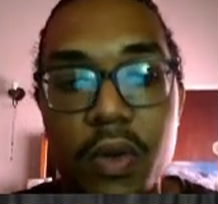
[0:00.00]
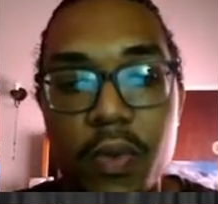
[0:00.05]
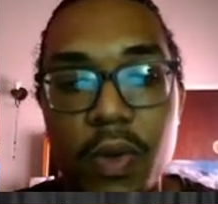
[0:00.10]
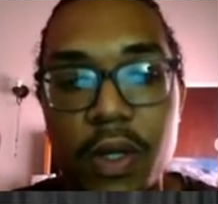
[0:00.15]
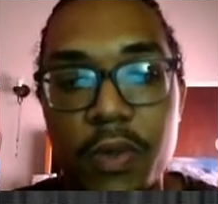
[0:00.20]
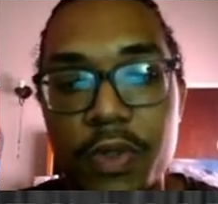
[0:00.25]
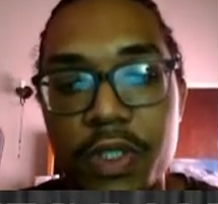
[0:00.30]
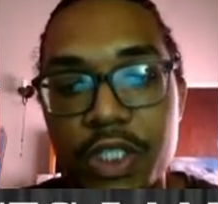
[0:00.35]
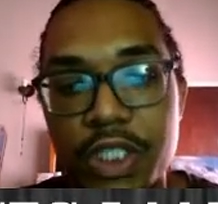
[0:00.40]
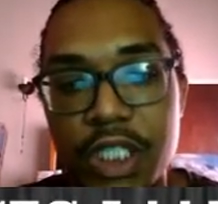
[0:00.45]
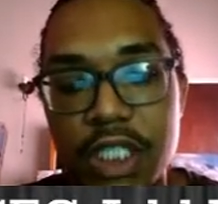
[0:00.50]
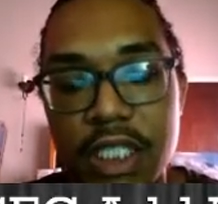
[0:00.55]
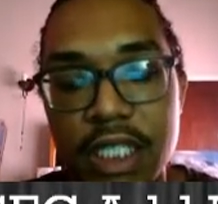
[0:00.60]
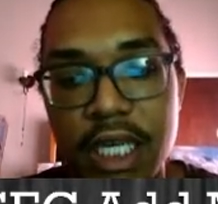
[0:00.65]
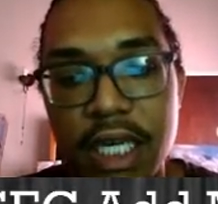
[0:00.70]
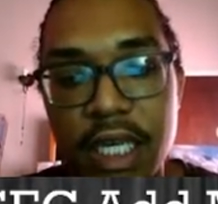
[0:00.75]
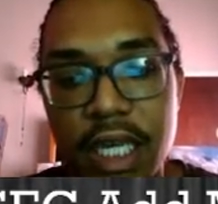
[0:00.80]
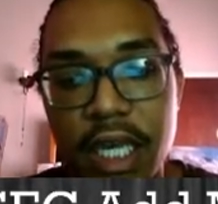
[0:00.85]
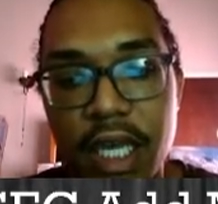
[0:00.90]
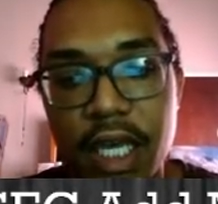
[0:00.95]
well, we'll just
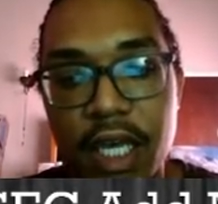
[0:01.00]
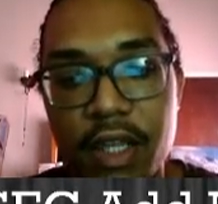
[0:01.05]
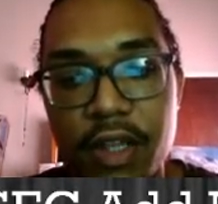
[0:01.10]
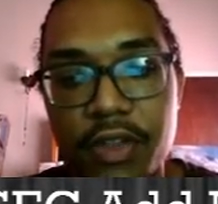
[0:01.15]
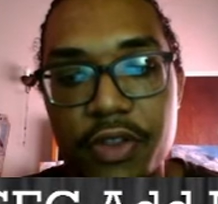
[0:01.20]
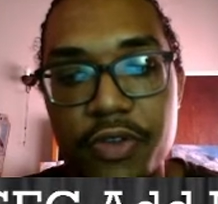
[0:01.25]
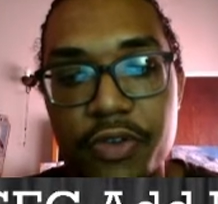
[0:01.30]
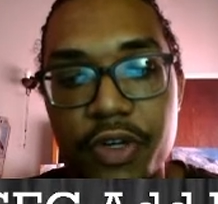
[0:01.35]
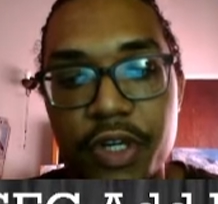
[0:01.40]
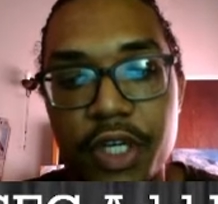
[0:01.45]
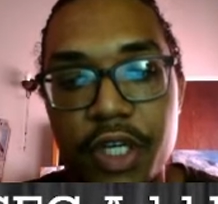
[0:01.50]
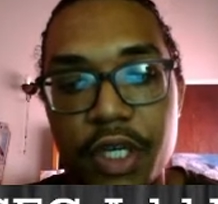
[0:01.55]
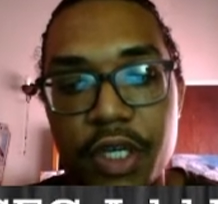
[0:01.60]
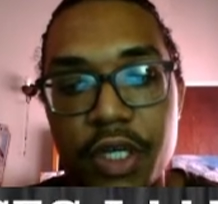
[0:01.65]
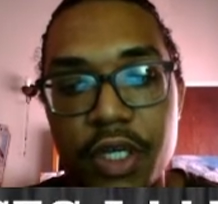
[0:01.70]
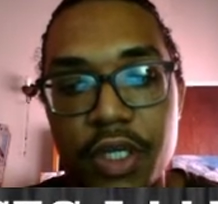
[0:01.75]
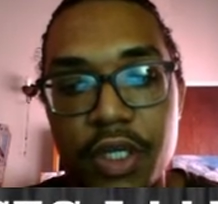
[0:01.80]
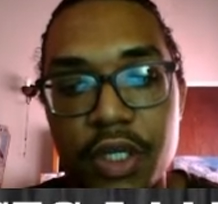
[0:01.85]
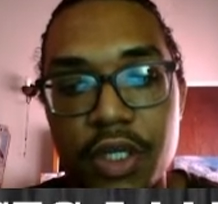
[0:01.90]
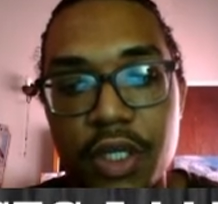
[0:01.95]
get here
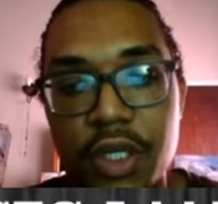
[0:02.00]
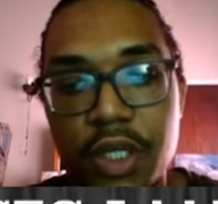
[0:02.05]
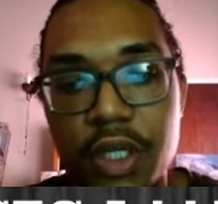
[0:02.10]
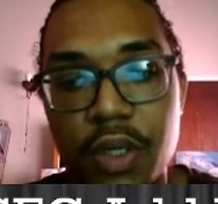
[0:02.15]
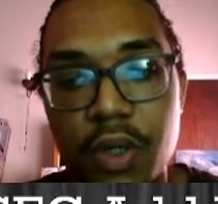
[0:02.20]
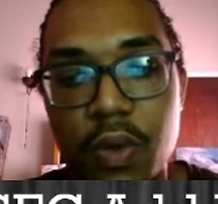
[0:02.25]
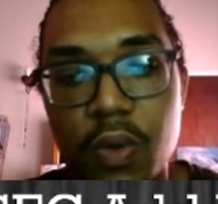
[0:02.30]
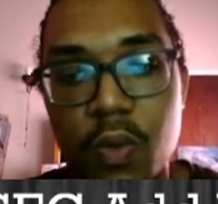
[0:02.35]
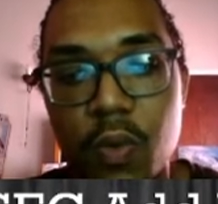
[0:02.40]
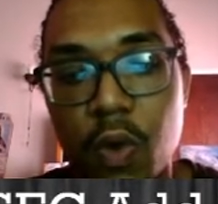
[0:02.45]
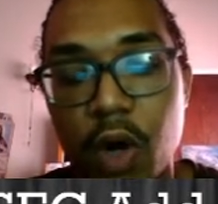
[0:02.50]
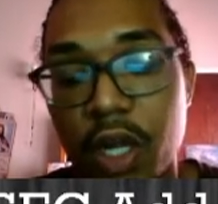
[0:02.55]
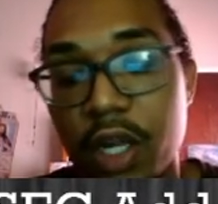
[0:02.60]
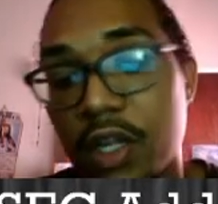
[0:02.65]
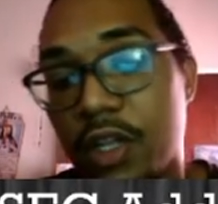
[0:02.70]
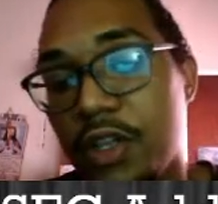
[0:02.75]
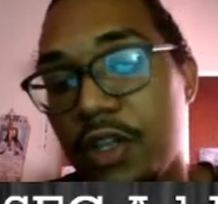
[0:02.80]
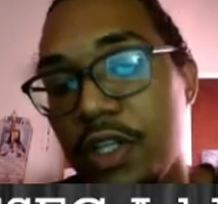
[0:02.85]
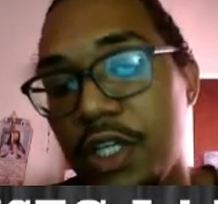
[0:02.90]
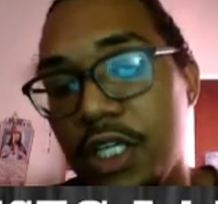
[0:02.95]

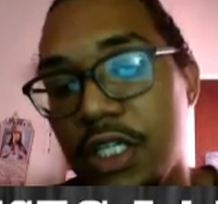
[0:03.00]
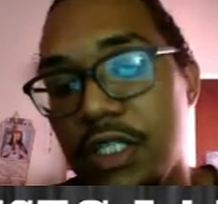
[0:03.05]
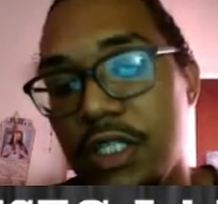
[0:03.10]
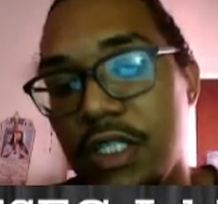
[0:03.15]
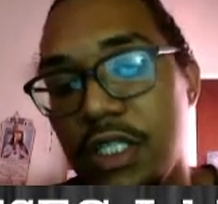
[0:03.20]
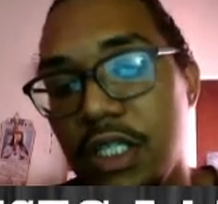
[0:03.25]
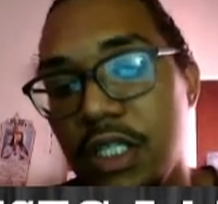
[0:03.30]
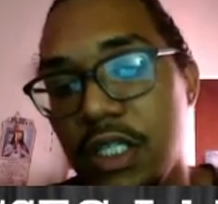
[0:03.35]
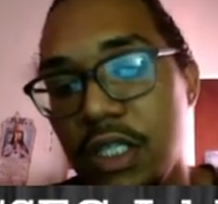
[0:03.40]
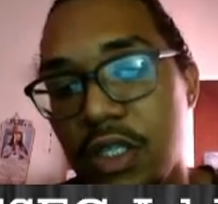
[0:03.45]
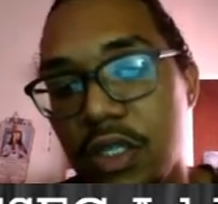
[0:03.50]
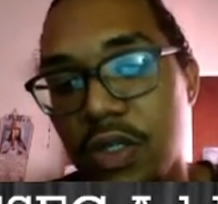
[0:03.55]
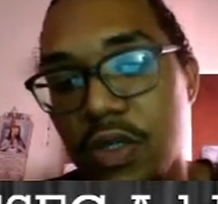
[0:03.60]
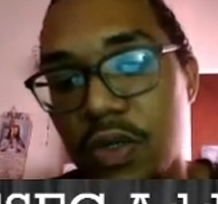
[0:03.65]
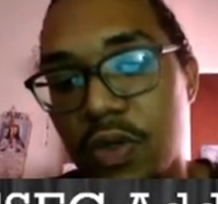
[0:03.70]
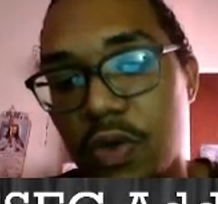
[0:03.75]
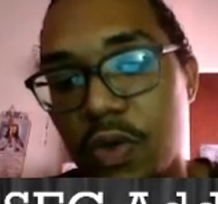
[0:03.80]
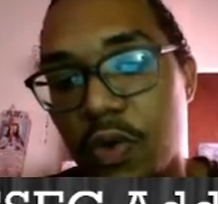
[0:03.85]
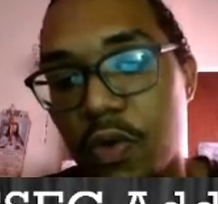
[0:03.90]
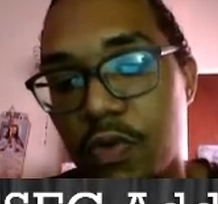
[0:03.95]
thirteen
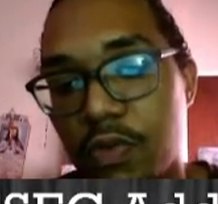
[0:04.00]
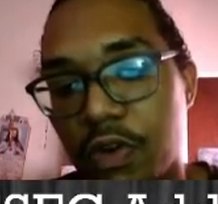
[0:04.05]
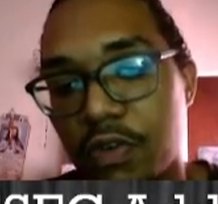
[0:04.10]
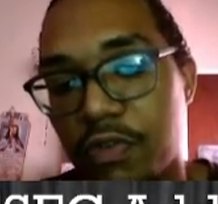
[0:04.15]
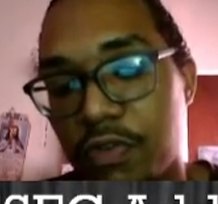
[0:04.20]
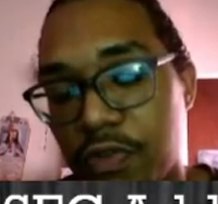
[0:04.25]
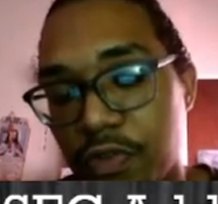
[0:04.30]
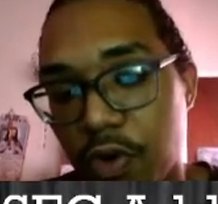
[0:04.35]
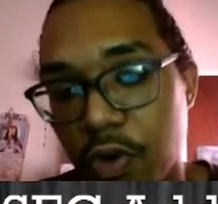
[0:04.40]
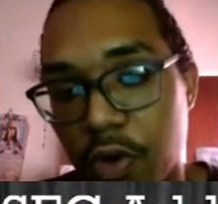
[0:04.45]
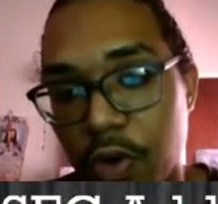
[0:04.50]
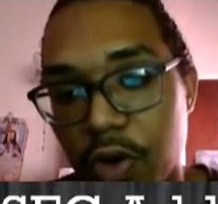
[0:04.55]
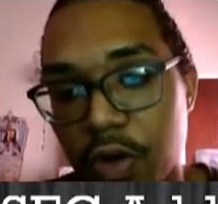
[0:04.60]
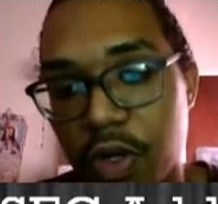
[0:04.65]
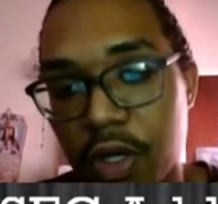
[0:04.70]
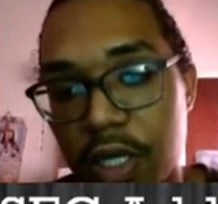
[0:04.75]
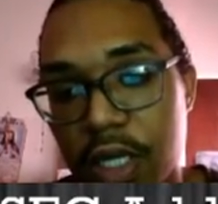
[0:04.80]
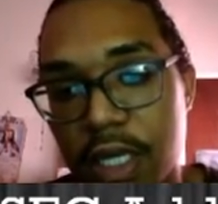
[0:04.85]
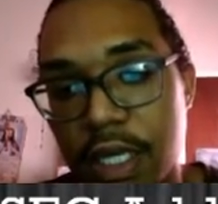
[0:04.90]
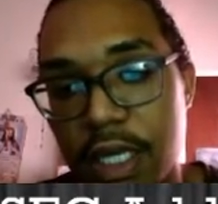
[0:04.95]
over four.